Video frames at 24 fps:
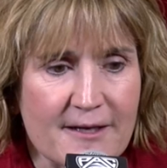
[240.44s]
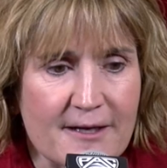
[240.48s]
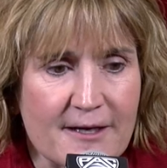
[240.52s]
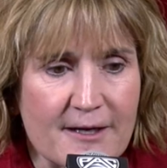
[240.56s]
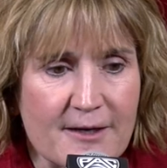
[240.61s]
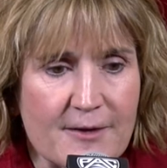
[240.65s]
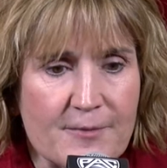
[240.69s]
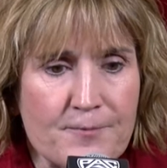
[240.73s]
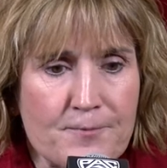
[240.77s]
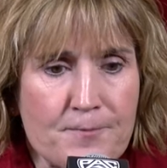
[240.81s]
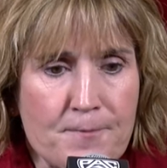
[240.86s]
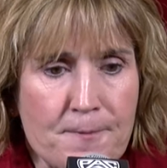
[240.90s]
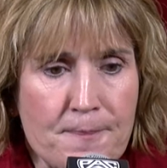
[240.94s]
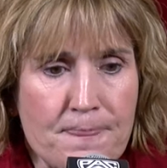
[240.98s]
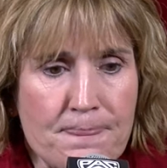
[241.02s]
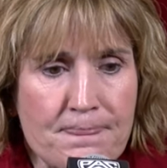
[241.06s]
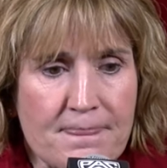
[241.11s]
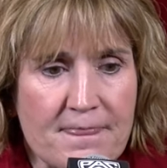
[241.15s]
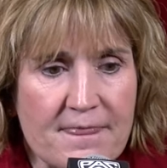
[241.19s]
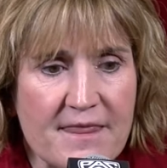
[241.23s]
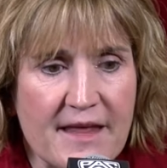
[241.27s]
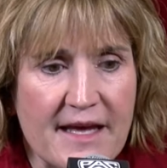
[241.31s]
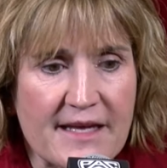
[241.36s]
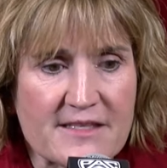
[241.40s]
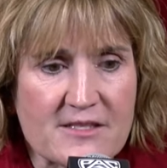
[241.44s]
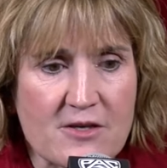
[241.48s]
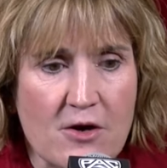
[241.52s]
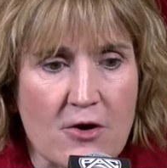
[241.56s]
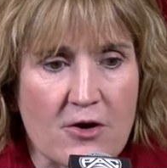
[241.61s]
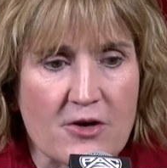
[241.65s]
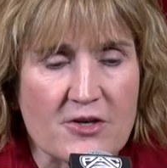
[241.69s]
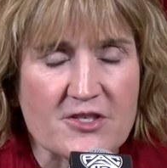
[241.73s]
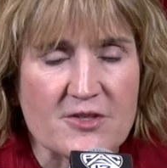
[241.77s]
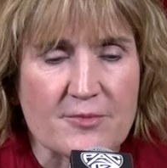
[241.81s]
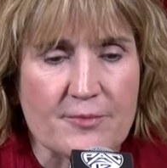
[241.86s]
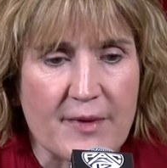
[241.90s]
um, that's
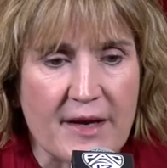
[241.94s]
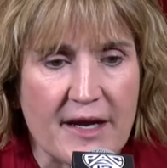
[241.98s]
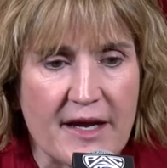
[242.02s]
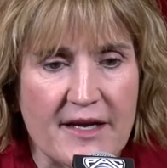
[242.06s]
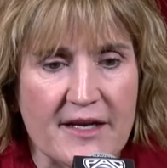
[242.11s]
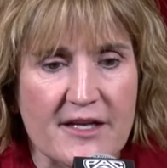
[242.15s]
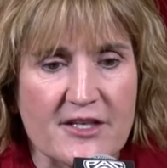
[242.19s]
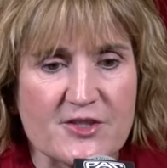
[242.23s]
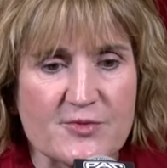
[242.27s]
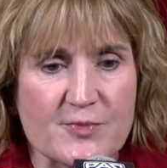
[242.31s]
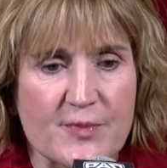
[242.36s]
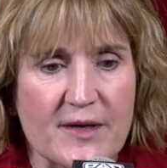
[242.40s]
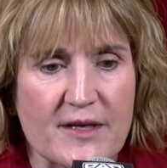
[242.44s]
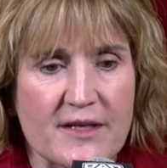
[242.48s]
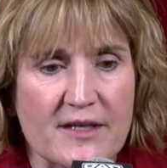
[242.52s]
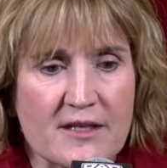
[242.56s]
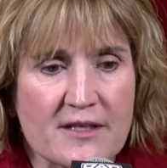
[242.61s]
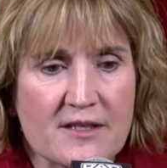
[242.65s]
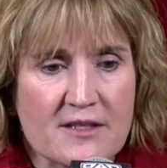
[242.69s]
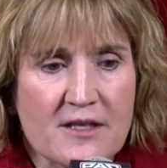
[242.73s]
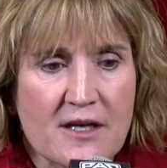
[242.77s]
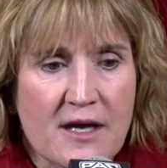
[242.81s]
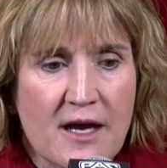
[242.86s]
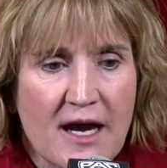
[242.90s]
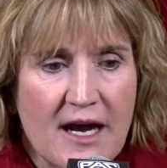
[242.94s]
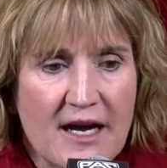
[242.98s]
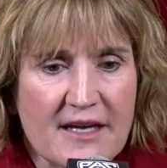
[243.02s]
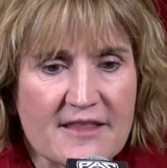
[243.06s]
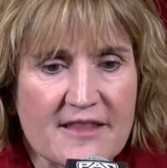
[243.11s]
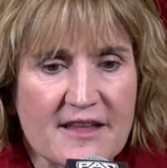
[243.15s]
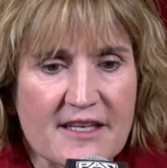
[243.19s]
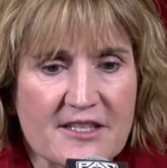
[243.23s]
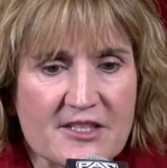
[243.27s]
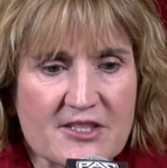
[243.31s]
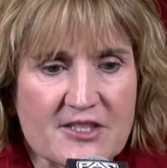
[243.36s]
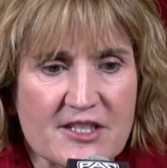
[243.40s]
hard to manage, but I
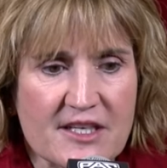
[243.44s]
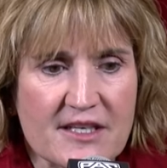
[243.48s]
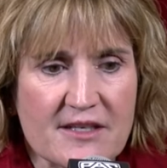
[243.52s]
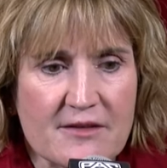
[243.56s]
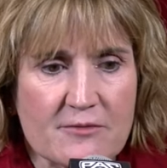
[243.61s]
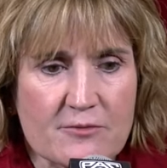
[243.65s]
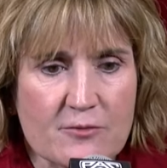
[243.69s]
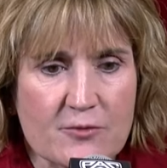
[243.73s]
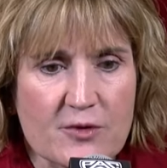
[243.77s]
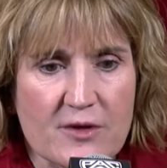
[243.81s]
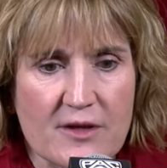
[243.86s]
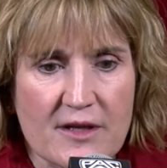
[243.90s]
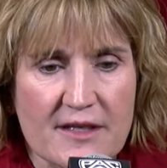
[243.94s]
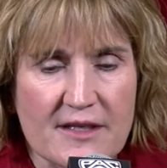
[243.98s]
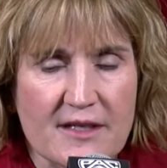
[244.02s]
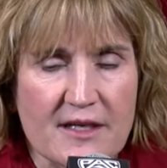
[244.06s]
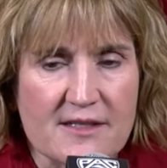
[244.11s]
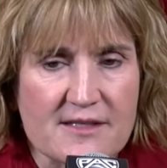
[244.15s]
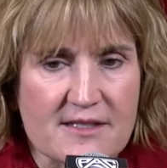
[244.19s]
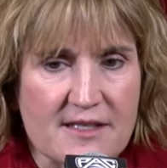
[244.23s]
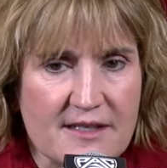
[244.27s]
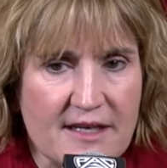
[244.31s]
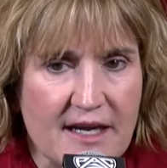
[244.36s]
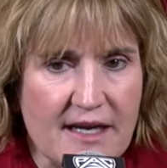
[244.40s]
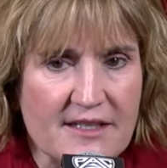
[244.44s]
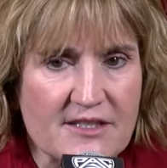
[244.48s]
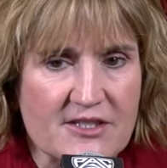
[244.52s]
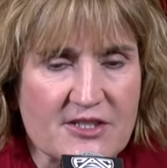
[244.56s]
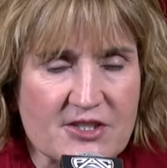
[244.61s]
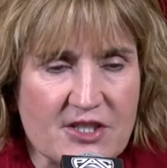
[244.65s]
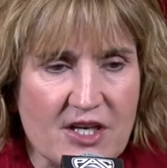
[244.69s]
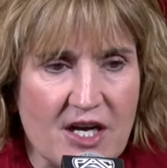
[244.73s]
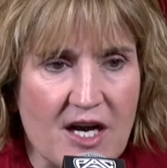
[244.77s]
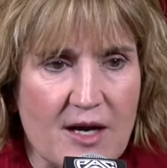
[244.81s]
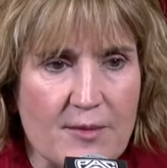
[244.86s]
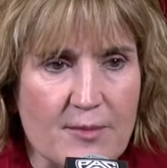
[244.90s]
think she really does a nice
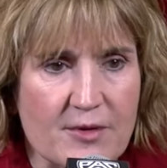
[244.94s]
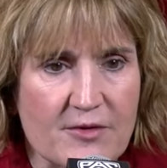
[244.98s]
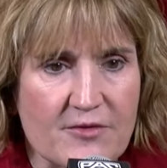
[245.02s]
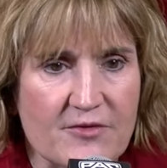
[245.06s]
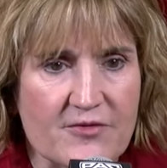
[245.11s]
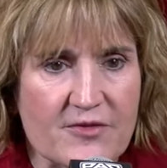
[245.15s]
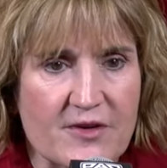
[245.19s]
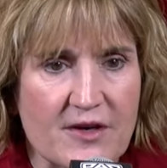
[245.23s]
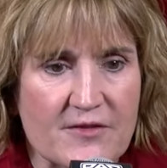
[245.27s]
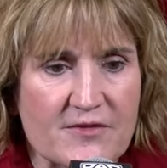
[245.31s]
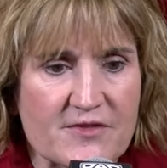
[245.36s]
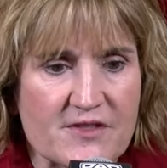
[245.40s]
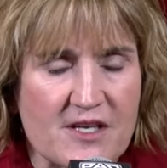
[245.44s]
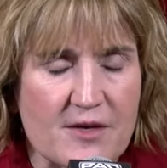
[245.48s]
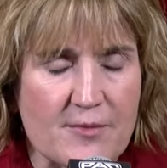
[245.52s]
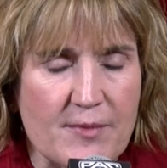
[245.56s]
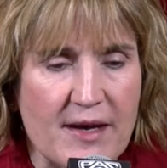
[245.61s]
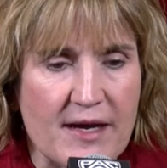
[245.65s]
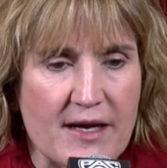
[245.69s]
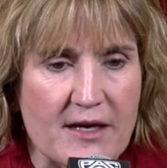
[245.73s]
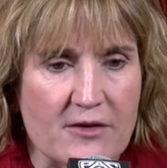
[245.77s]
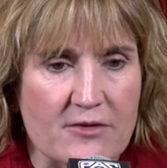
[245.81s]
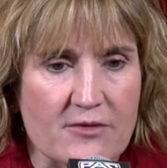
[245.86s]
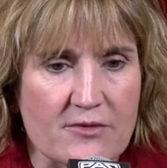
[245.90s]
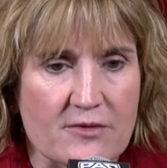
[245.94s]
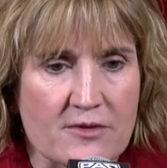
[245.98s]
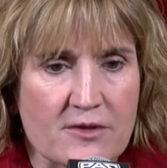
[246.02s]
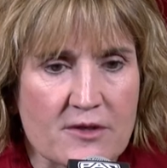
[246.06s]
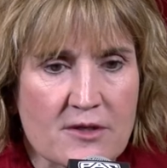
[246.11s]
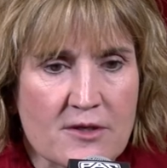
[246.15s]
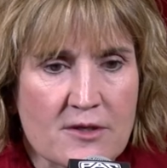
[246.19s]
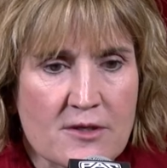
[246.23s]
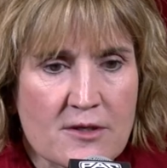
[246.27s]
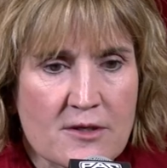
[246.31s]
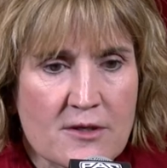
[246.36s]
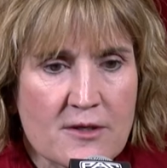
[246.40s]
job of, of somehow,
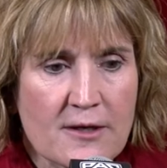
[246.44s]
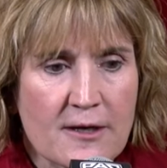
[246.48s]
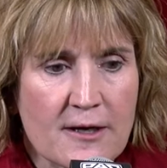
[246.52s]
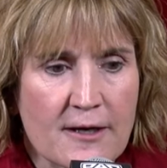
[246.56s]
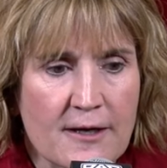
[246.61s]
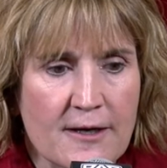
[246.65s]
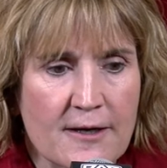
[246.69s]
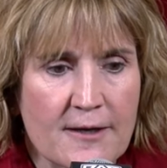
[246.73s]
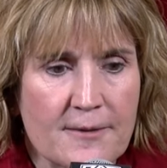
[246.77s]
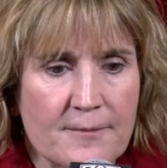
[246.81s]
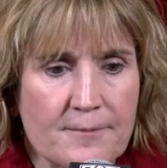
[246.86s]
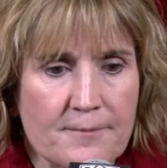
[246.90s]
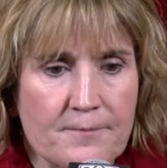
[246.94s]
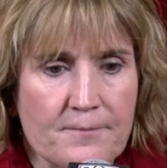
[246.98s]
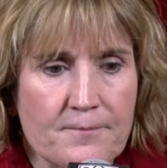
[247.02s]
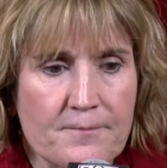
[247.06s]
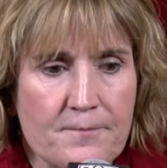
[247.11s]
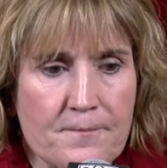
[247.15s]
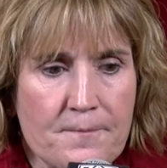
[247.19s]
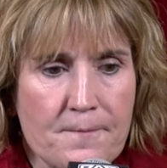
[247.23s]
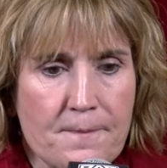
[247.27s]
um,